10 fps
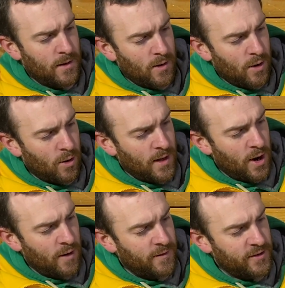hold that
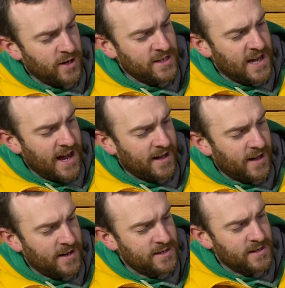on for three
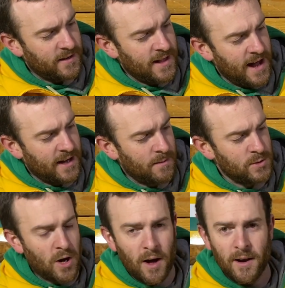seconds that
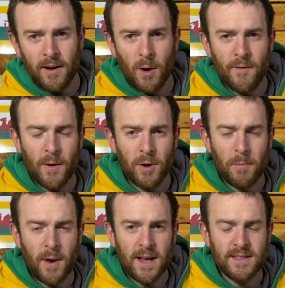comes on now if I were to
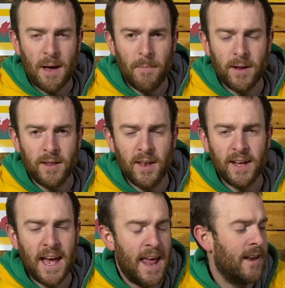press that button
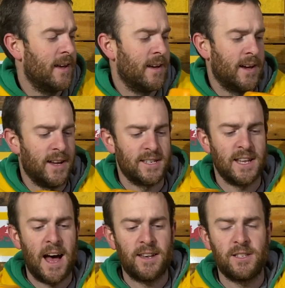again it
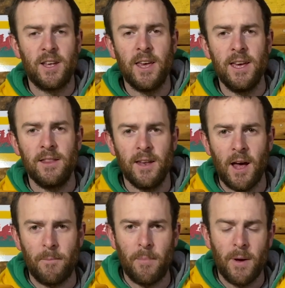starts heating
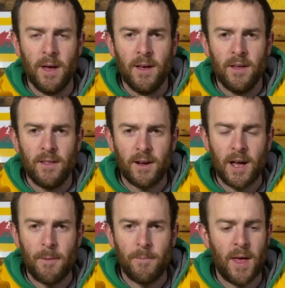up the
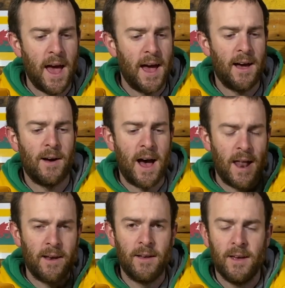cup there
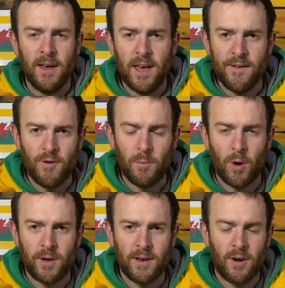and if you
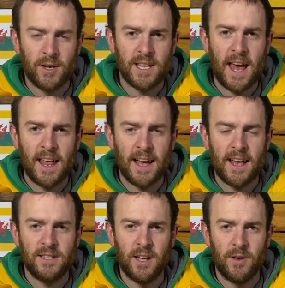put oxalic
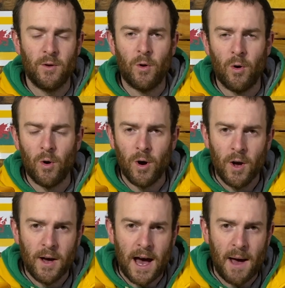acid or
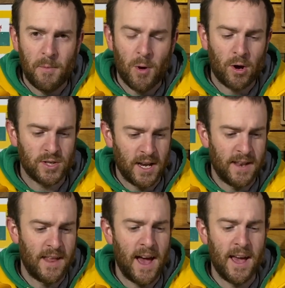Api-Bioxal
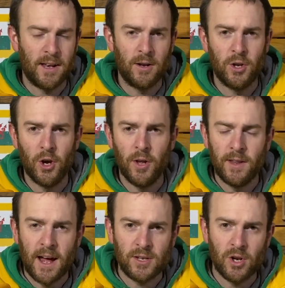in there it'll turn
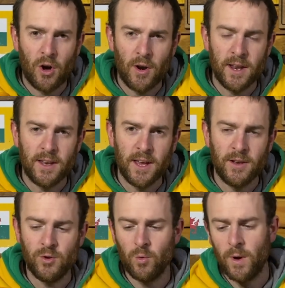that solid
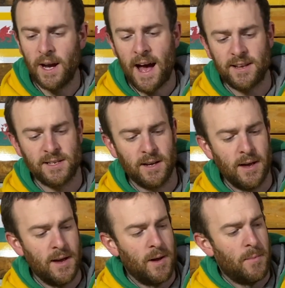into a gas
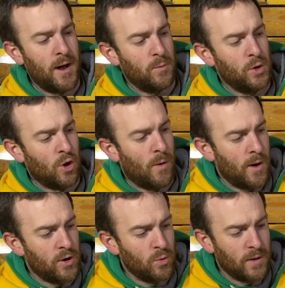but we don't
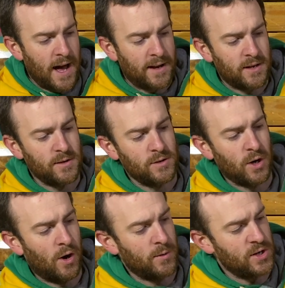want to do that
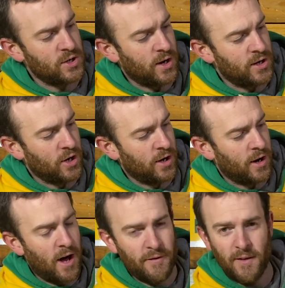so we're just going to turn
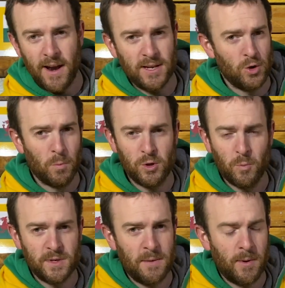it off and it's super
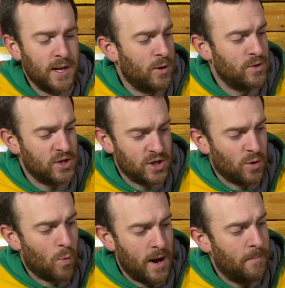super simple to use it's just
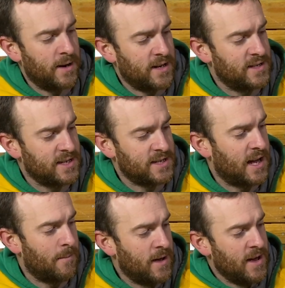a one button
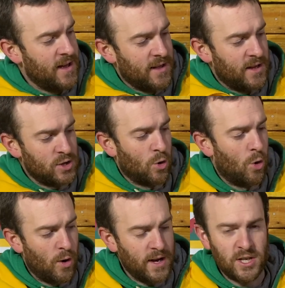system there's
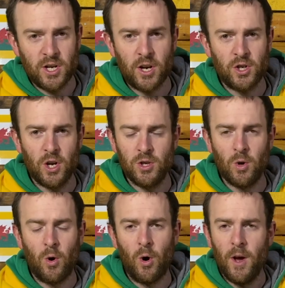no instructions
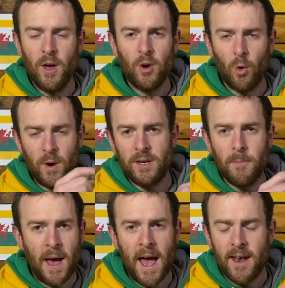or go into
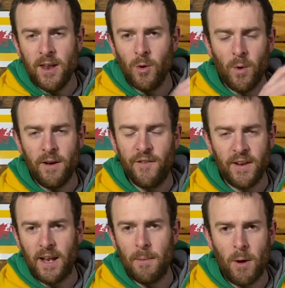menu and
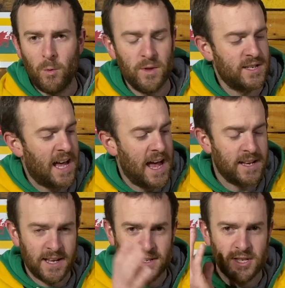fiddle about with the
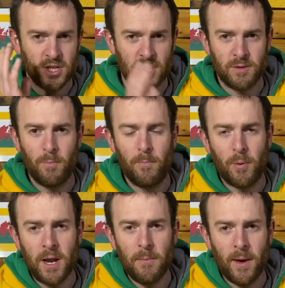settings it's just
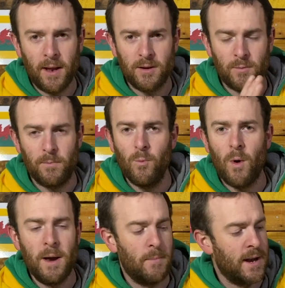pre-built
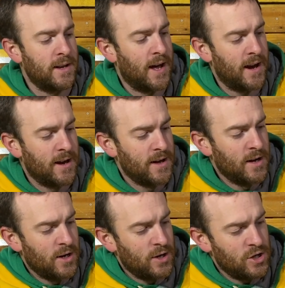one button
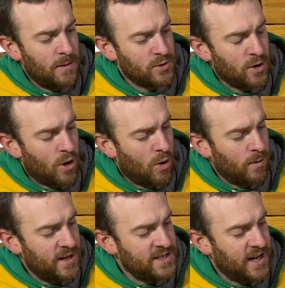so I'm just going to
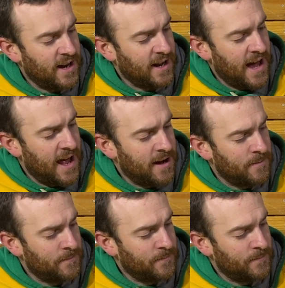hold this in again